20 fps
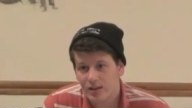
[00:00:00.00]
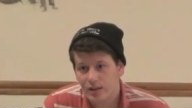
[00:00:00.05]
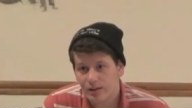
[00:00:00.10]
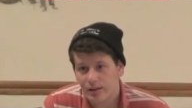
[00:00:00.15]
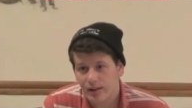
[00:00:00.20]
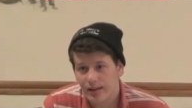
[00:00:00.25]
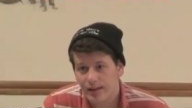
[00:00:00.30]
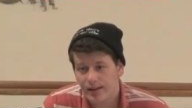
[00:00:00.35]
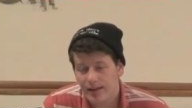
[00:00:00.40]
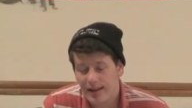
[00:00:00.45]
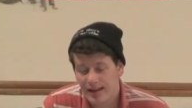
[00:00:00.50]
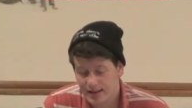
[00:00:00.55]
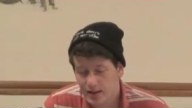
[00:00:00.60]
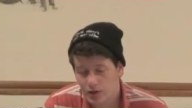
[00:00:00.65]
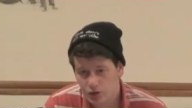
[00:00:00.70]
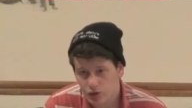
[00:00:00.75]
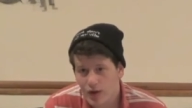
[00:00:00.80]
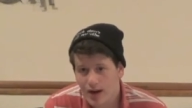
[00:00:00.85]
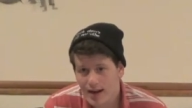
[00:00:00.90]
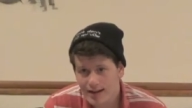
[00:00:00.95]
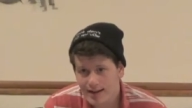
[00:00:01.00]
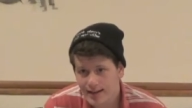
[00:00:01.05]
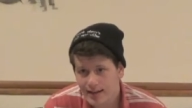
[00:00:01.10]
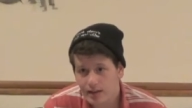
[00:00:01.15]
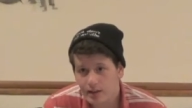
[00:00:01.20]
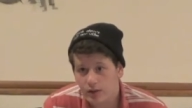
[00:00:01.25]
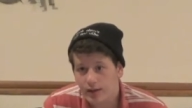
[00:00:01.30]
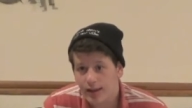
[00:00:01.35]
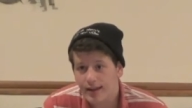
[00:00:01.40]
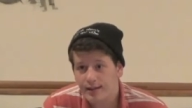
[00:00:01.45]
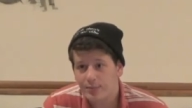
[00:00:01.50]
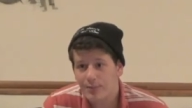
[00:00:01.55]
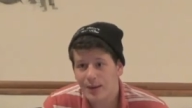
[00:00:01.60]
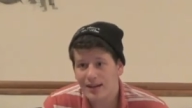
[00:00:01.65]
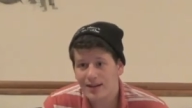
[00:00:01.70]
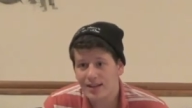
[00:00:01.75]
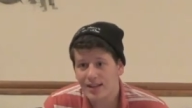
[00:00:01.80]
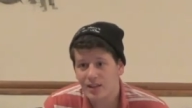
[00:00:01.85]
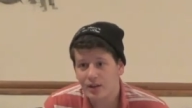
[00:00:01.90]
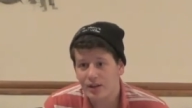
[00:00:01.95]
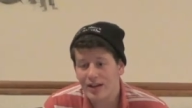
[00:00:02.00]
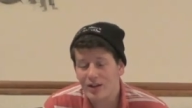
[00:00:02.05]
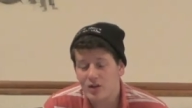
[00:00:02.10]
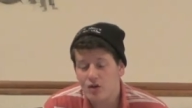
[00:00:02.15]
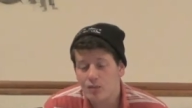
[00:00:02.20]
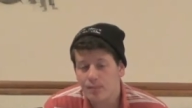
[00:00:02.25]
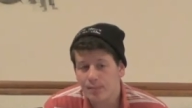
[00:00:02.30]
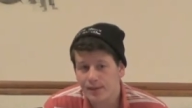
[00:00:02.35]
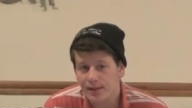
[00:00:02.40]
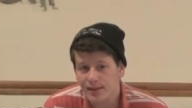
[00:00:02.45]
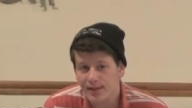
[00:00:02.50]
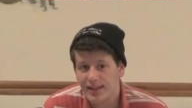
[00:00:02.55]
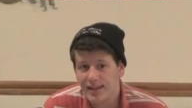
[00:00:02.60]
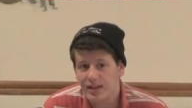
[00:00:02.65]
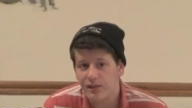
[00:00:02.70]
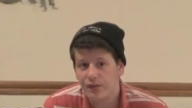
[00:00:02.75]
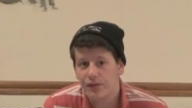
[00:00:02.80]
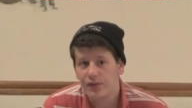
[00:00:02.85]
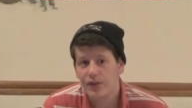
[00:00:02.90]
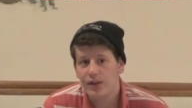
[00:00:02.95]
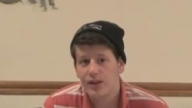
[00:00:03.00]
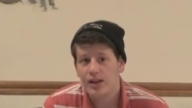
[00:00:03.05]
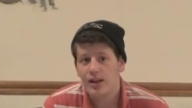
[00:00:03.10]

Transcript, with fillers: their lives back together, and you believe